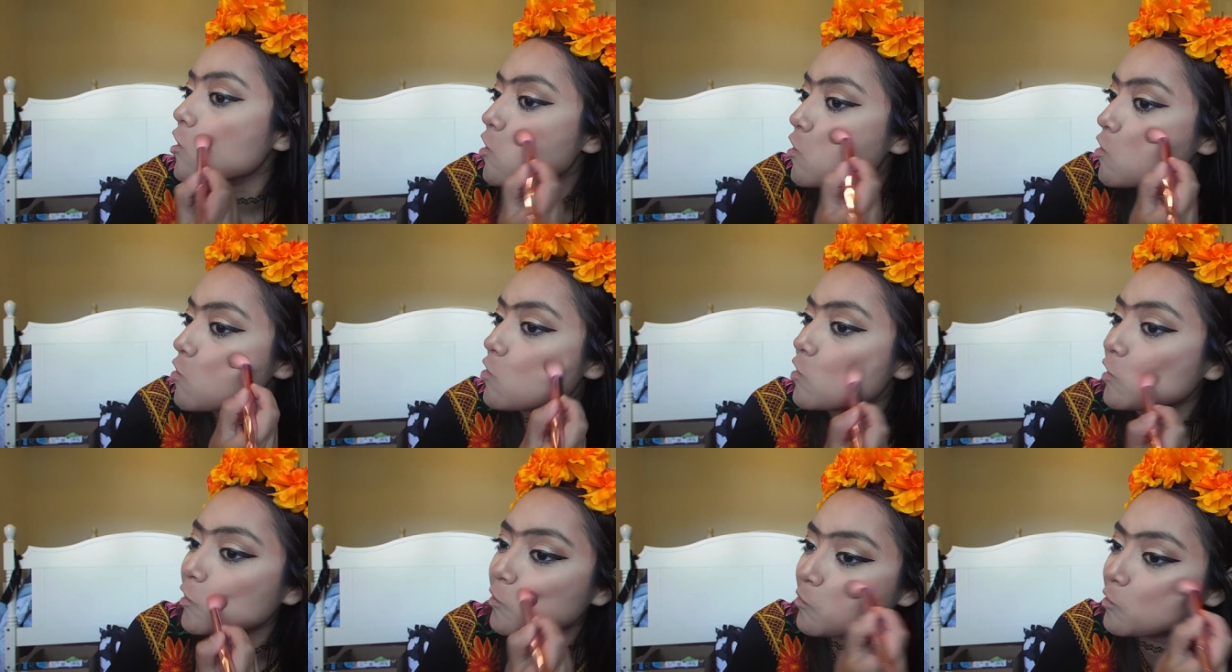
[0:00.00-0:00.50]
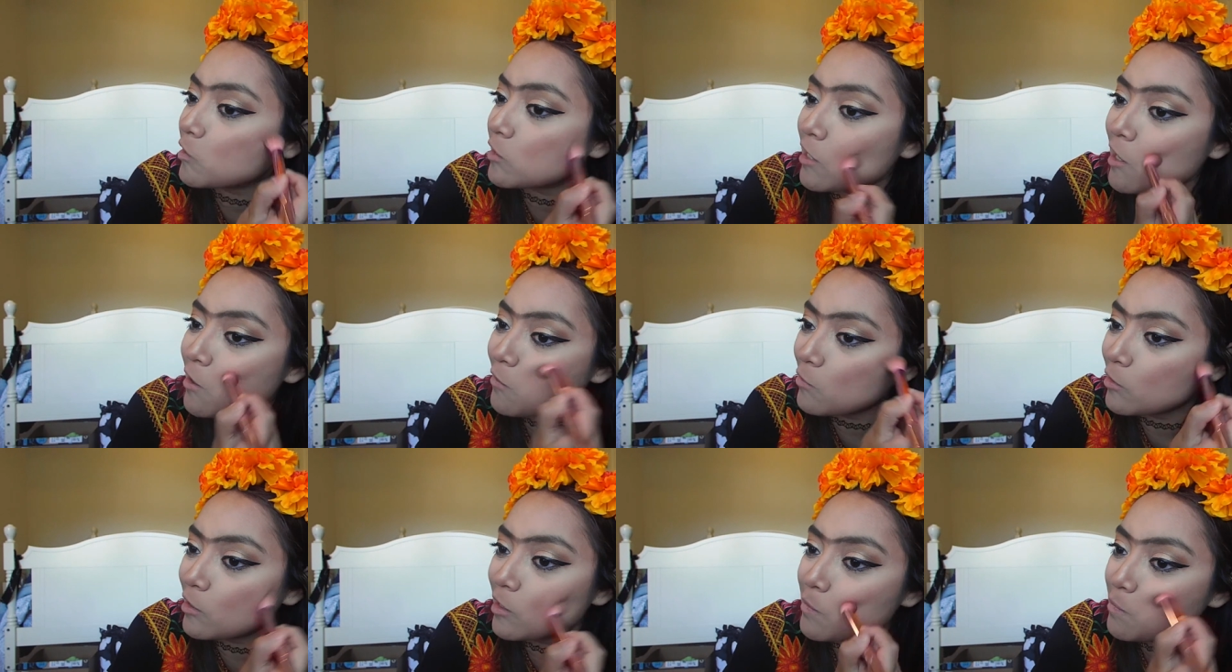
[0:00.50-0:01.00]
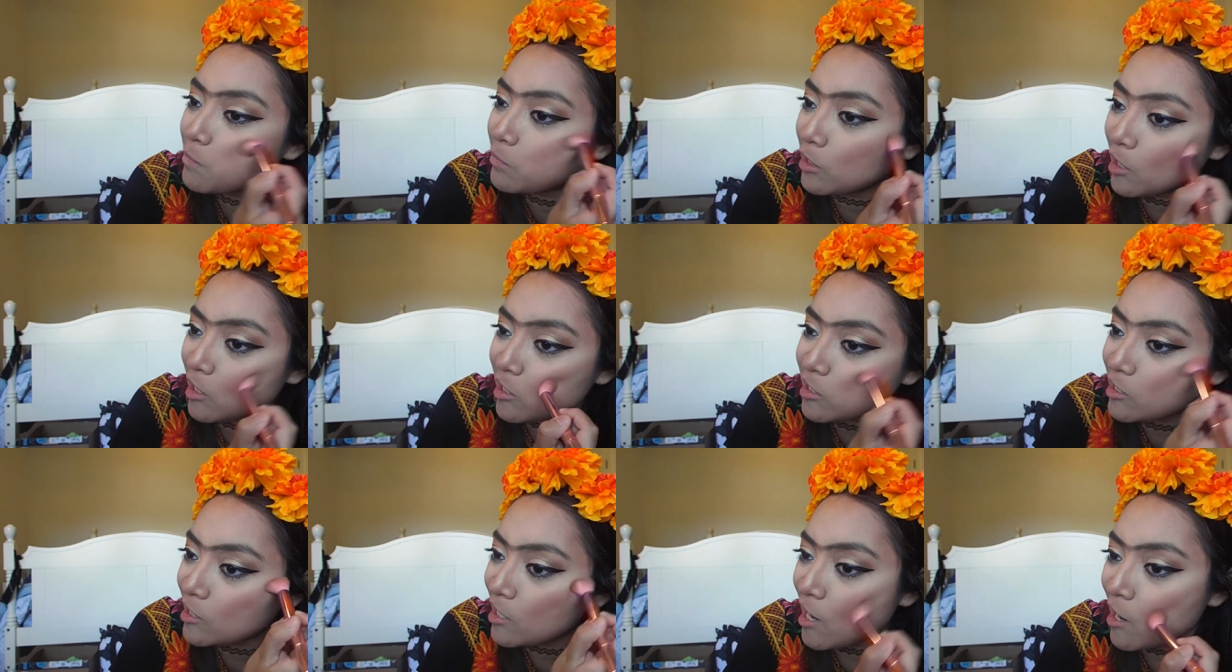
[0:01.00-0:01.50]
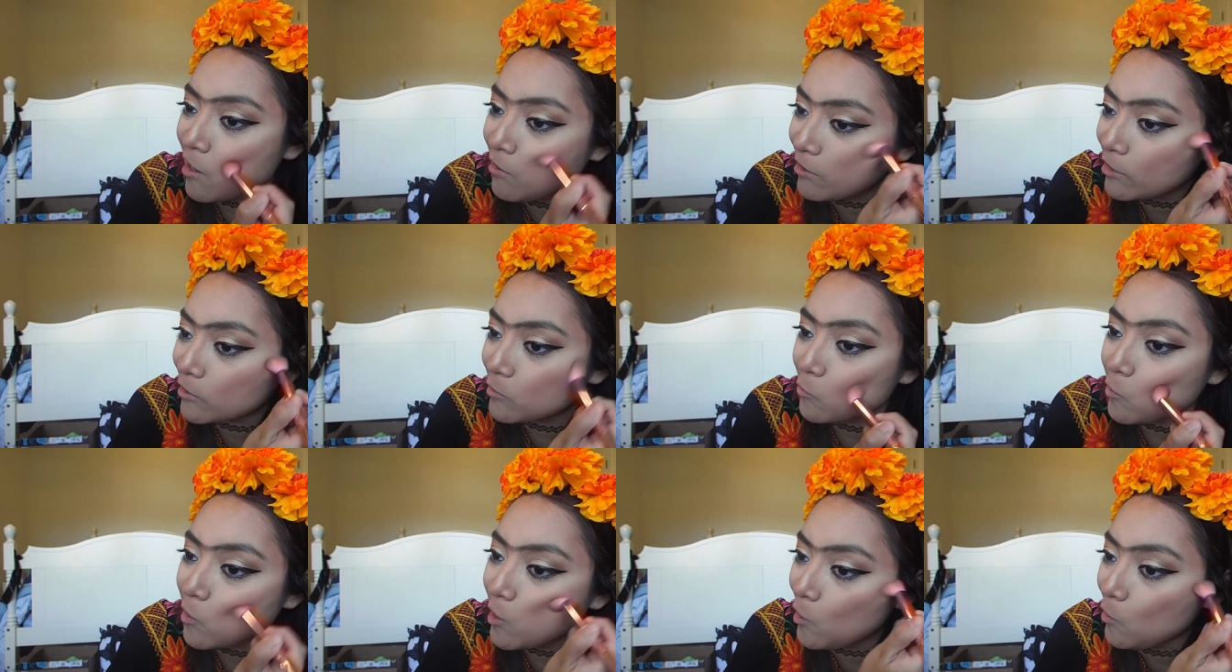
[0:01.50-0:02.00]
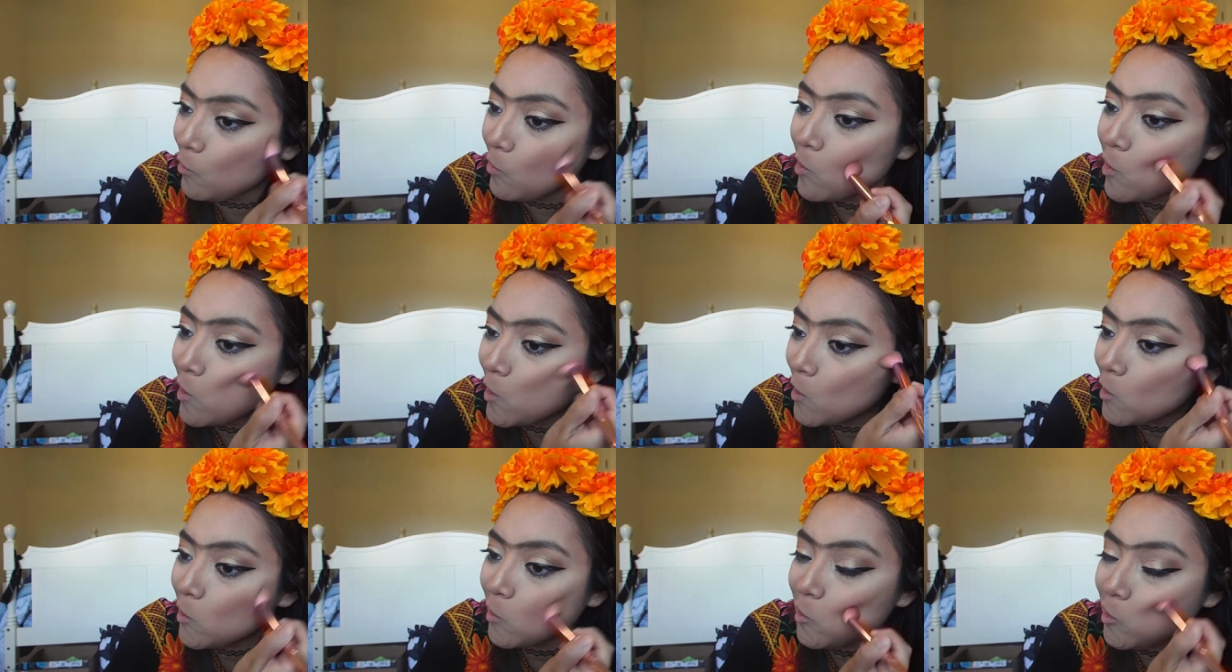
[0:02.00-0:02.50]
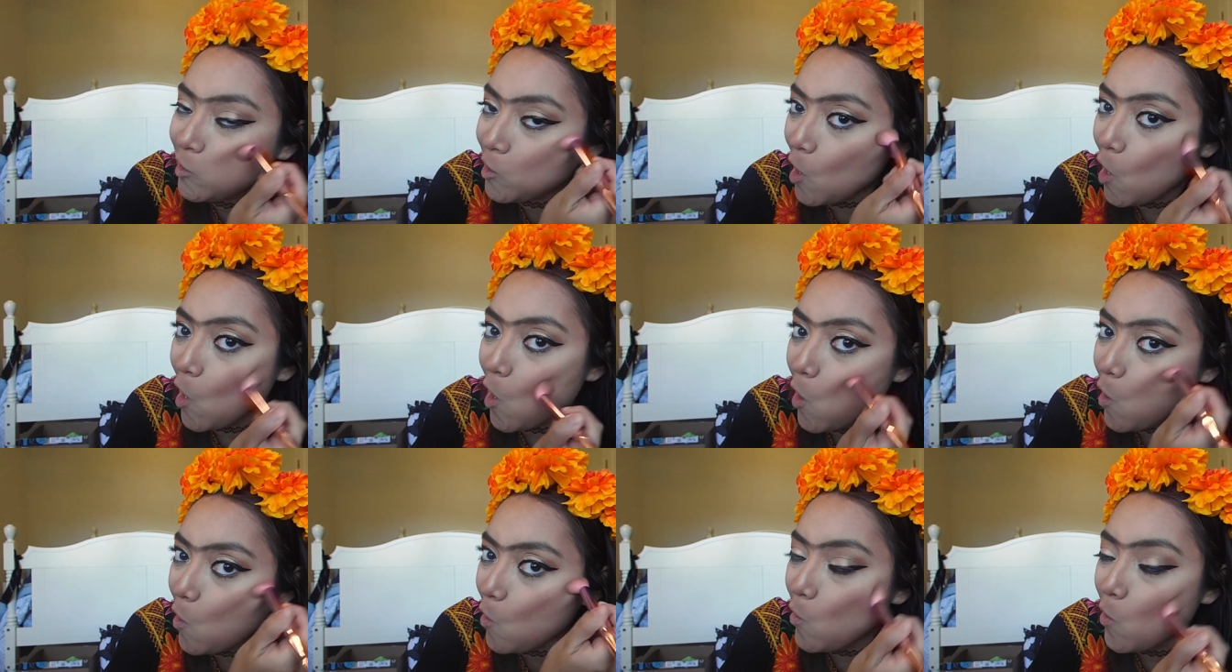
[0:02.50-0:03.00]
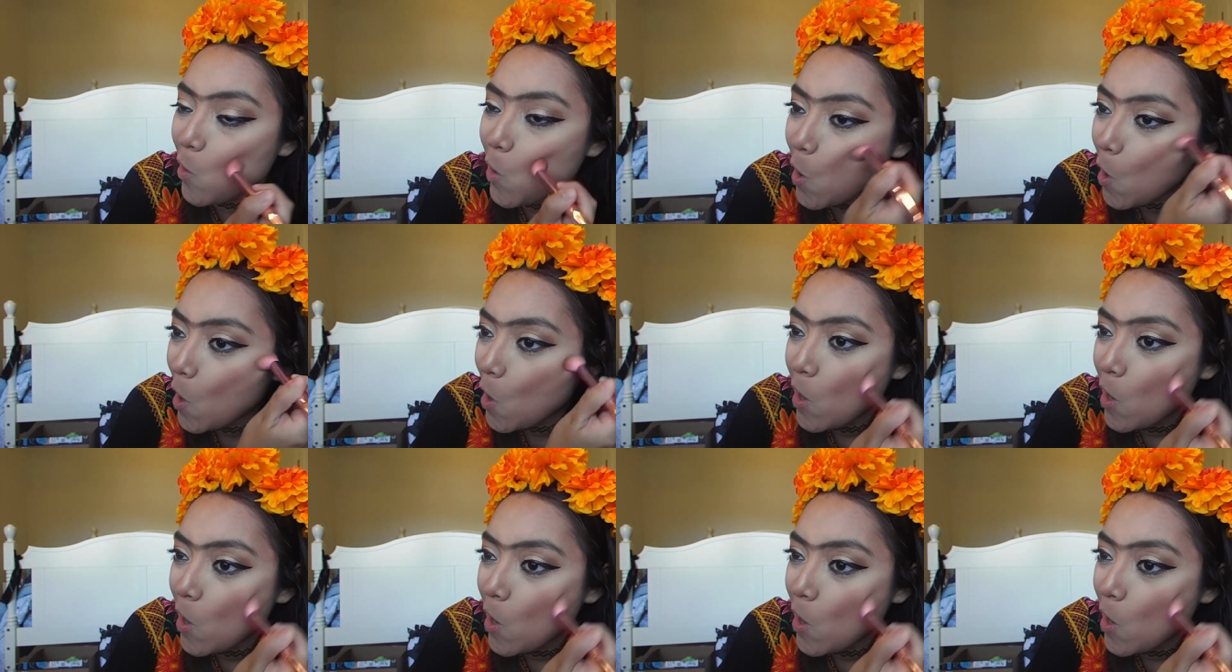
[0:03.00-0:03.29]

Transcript: although this one's not really blended out as well. So